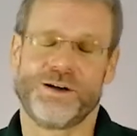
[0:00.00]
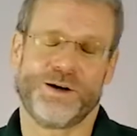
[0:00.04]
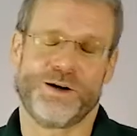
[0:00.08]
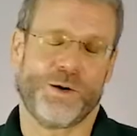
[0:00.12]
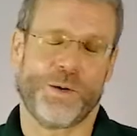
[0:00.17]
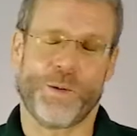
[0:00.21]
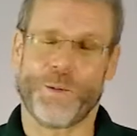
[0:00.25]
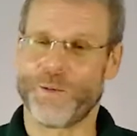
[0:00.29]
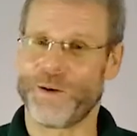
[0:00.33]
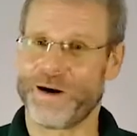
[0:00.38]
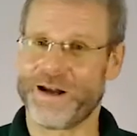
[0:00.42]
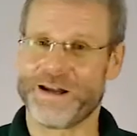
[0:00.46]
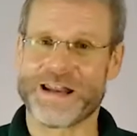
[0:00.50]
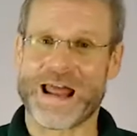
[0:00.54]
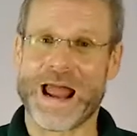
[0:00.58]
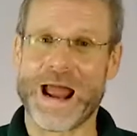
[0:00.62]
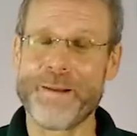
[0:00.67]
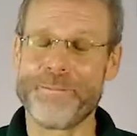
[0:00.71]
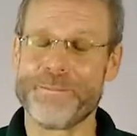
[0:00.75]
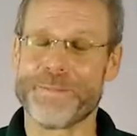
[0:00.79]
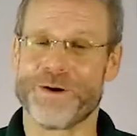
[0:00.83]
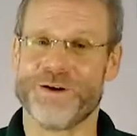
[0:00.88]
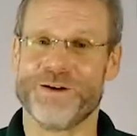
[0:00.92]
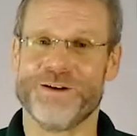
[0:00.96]
or at
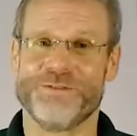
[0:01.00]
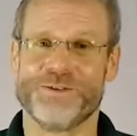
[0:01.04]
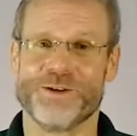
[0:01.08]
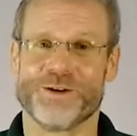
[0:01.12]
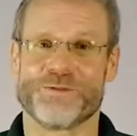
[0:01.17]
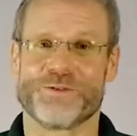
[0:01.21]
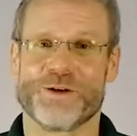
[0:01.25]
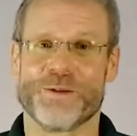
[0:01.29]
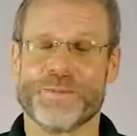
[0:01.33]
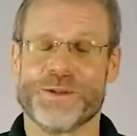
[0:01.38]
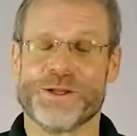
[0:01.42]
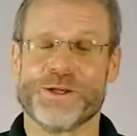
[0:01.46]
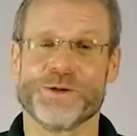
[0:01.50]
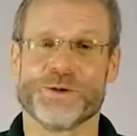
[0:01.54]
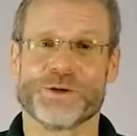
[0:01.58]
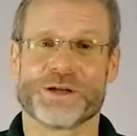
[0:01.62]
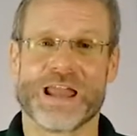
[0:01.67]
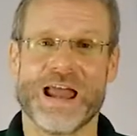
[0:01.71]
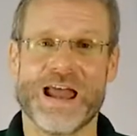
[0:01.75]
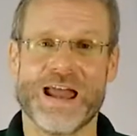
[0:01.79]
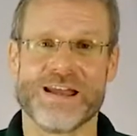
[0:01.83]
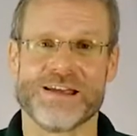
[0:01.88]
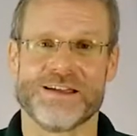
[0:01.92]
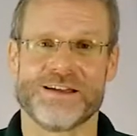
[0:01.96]
amber if you're from the
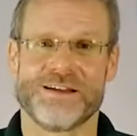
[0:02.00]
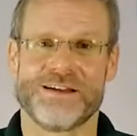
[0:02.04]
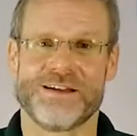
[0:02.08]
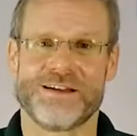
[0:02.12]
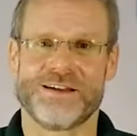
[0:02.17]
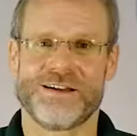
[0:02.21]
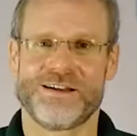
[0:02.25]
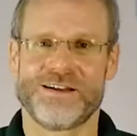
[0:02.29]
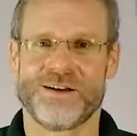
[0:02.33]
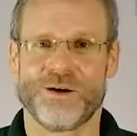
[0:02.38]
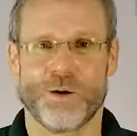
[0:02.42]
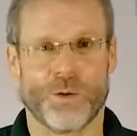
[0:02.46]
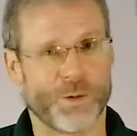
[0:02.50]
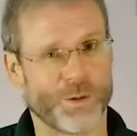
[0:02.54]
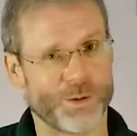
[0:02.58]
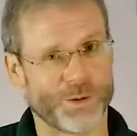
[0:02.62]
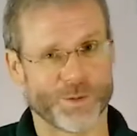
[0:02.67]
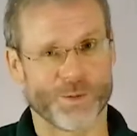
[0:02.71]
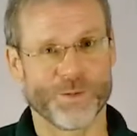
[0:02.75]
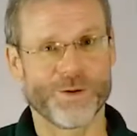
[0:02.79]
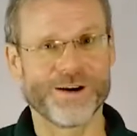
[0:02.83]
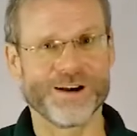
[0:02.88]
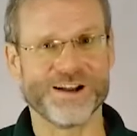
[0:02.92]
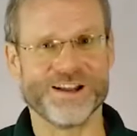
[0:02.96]
UK, or
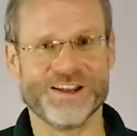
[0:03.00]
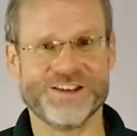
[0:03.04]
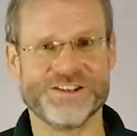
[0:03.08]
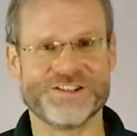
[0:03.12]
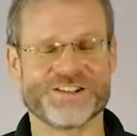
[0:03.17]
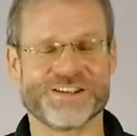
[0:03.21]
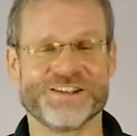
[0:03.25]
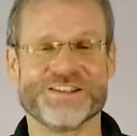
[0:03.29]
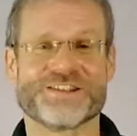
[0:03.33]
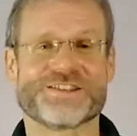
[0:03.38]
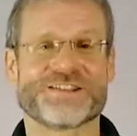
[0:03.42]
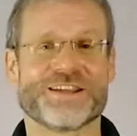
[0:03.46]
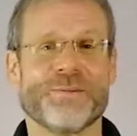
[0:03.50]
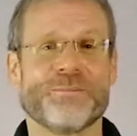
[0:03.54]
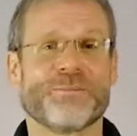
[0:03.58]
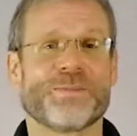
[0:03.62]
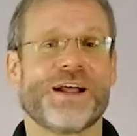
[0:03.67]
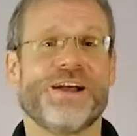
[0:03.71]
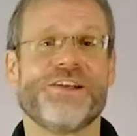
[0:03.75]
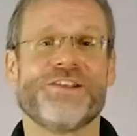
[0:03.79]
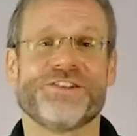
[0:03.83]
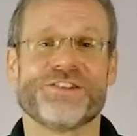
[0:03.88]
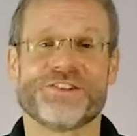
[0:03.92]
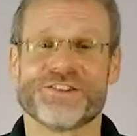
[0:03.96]
orange in some
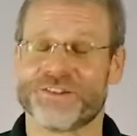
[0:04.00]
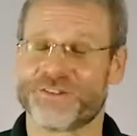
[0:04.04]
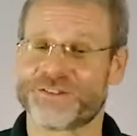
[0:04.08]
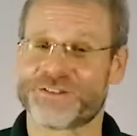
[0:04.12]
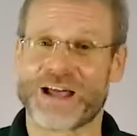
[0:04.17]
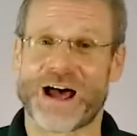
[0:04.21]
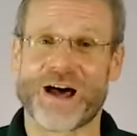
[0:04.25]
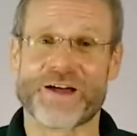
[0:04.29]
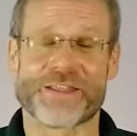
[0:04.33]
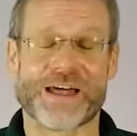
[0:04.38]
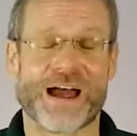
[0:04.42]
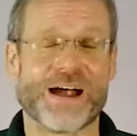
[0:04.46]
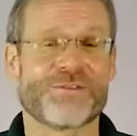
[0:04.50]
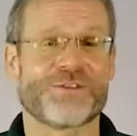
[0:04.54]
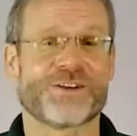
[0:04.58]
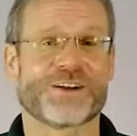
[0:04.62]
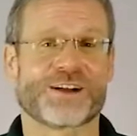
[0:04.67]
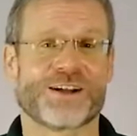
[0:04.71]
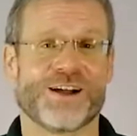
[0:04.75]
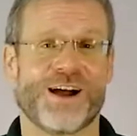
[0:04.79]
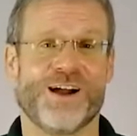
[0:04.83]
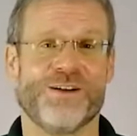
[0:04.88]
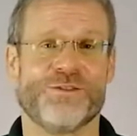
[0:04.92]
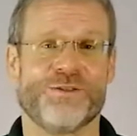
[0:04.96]
places of South
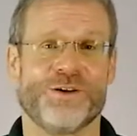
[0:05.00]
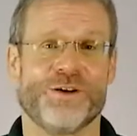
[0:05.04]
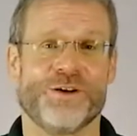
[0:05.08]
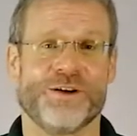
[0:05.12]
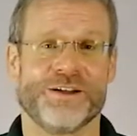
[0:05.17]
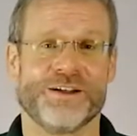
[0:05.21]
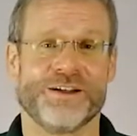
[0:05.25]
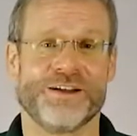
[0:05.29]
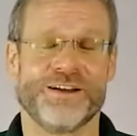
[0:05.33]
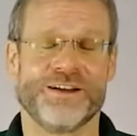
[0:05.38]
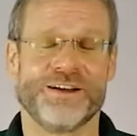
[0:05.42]
Africa, I've heard.